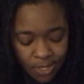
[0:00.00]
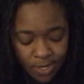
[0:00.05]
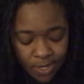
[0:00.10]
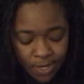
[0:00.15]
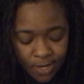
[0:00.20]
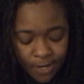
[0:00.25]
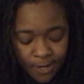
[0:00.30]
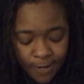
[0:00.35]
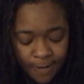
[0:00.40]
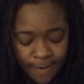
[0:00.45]

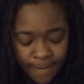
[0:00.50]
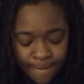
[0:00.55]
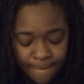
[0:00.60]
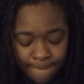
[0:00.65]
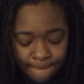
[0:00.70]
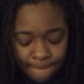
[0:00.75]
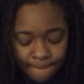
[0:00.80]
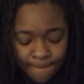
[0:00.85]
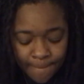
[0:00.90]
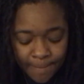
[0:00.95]

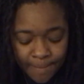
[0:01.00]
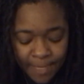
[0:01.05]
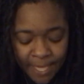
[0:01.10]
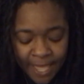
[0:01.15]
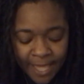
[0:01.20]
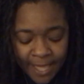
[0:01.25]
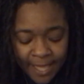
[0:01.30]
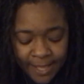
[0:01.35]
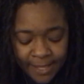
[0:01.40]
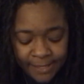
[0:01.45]
Um,
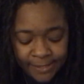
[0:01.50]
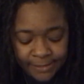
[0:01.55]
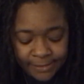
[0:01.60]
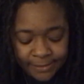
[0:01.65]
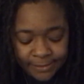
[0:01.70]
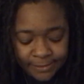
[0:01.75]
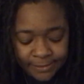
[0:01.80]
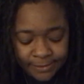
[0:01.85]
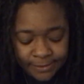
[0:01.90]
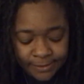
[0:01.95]
now,
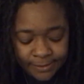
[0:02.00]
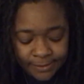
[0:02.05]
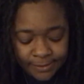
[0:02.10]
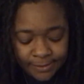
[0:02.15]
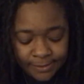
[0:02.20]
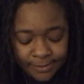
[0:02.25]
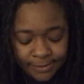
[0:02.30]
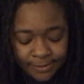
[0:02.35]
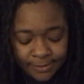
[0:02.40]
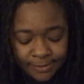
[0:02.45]

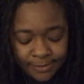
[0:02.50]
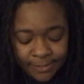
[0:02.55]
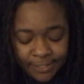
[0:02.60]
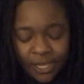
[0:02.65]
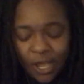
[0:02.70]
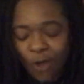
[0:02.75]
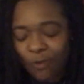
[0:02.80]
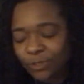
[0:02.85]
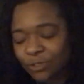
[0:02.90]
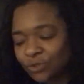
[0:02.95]
he
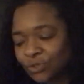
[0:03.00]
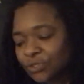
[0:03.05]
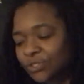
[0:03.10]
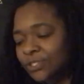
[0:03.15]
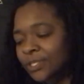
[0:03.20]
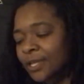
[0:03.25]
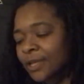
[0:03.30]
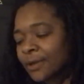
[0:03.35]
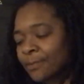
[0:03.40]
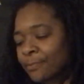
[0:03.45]
always used to
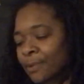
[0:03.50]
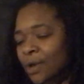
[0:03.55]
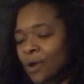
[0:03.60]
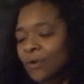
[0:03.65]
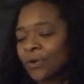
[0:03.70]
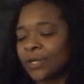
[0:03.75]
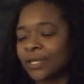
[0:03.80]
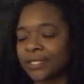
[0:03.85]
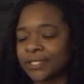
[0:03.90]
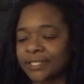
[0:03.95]
say
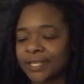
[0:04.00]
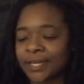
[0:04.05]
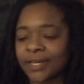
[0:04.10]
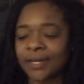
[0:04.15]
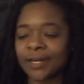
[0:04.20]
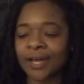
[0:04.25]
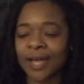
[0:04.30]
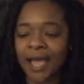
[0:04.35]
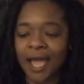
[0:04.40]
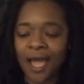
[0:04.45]
about it take
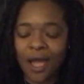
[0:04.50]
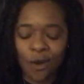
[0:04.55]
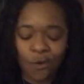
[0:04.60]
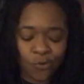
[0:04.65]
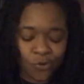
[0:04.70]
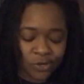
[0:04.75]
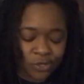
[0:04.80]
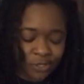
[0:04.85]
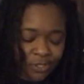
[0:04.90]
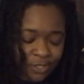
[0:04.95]
her an
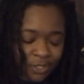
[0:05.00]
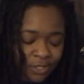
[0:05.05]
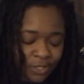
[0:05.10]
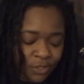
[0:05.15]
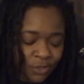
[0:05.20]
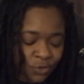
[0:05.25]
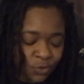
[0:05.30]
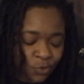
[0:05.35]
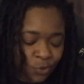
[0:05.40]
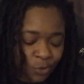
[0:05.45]
hour
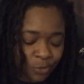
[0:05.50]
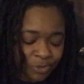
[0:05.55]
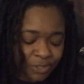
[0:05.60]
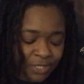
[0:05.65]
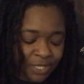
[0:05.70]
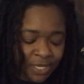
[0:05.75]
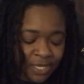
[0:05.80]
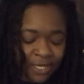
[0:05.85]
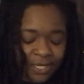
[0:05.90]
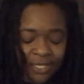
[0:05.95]
you know what I'm
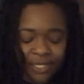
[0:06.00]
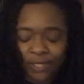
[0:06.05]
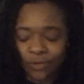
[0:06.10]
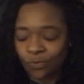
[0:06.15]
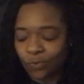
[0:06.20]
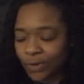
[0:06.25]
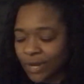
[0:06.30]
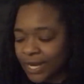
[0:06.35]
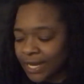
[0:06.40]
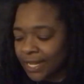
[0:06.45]
saying, to
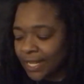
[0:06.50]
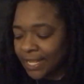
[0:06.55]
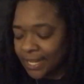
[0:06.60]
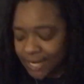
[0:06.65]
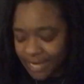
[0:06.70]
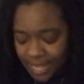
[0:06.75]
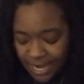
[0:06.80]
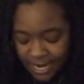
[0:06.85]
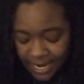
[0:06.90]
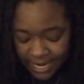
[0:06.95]
get ready
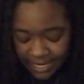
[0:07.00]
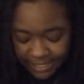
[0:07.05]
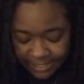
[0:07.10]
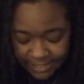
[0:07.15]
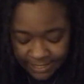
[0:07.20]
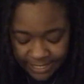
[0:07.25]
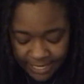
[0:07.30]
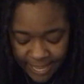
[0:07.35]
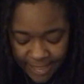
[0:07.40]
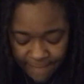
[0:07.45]
and that,
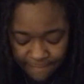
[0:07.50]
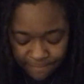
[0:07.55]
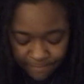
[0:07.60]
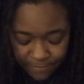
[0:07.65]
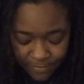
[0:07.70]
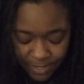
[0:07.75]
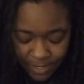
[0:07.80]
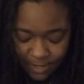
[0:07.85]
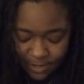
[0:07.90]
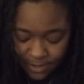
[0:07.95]
this and that.
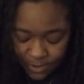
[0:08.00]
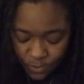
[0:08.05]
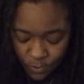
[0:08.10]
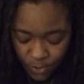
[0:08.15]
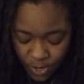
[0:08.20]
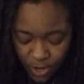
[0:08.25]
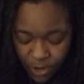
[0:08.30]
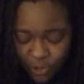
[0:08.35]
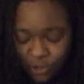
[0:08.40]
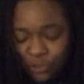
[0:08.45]

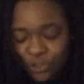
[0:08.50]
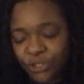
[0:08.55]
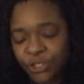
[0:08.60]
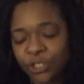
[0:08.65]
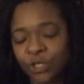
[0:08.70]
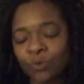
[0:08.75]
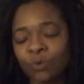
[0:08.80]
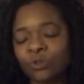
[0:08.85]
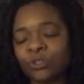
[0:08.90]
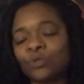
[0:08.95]
Well, you
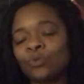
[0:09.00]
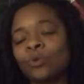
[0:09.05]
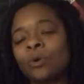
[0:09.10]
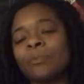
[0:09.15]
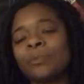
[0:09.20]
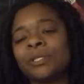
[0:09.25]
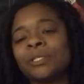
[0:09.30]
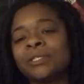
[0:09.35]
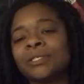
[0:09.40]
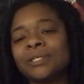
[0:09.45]
should want your
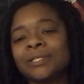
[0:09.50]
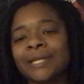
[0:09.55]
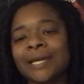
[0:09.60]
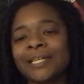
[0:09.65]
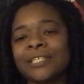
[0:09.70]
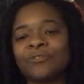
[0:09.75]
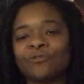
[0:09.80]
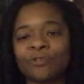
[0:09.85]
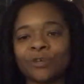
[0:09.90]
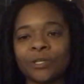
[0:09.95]
woman to look
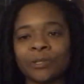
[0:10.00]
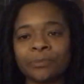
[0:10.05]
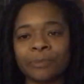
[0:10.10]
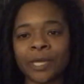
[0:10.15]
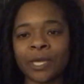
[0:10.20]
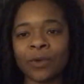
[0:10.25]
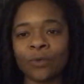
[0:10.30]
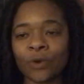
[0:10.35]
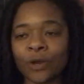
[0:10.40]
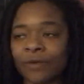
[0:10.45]
nice for you,
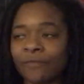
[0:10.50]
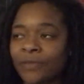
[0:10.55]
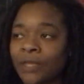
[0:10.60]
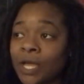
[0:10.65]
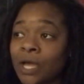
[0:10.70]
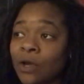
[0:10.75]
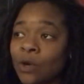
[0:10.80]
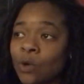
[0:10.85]
man, wherever y'all